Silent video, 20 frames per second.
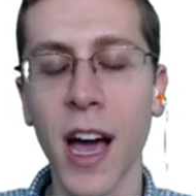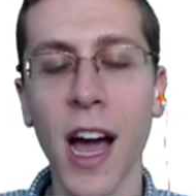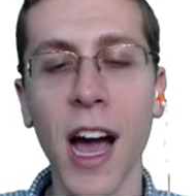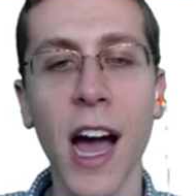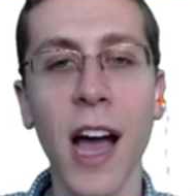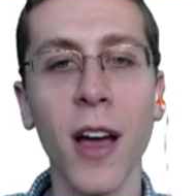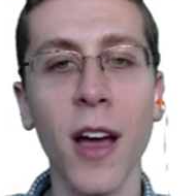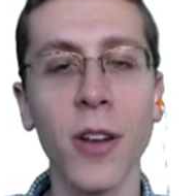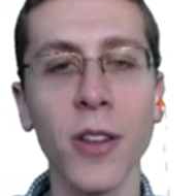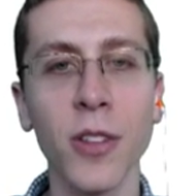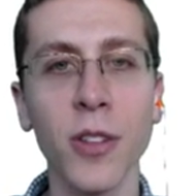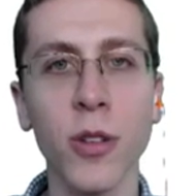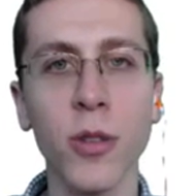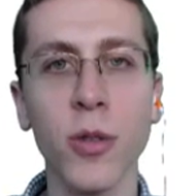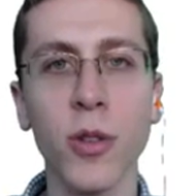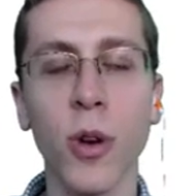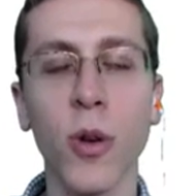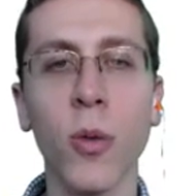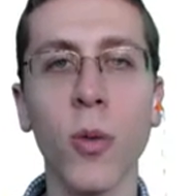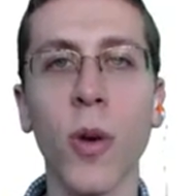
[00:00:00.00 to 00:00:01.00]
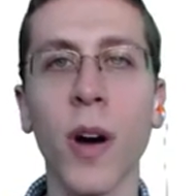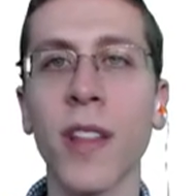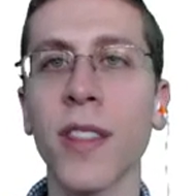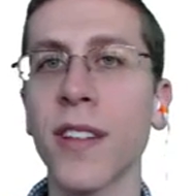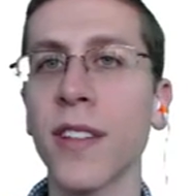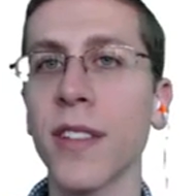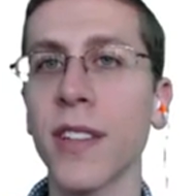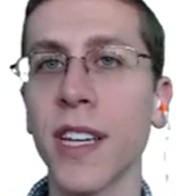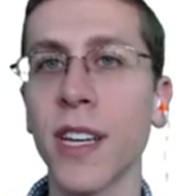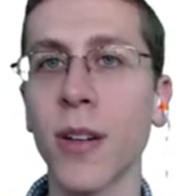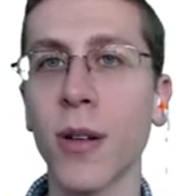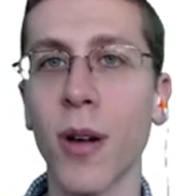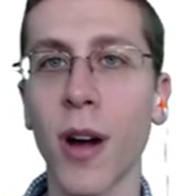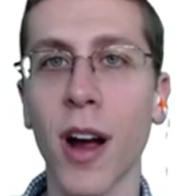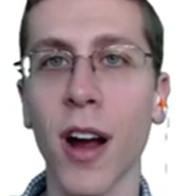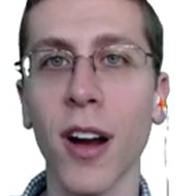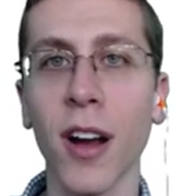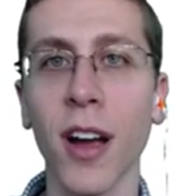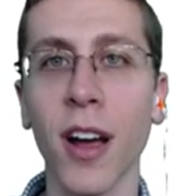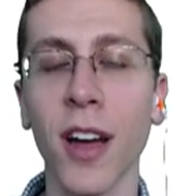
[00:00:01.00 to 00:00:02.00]
I also don't want the leader
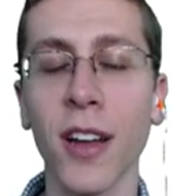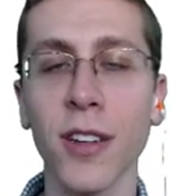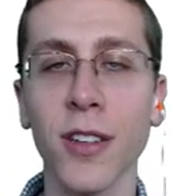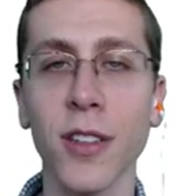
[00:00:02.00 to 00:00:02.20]
Archon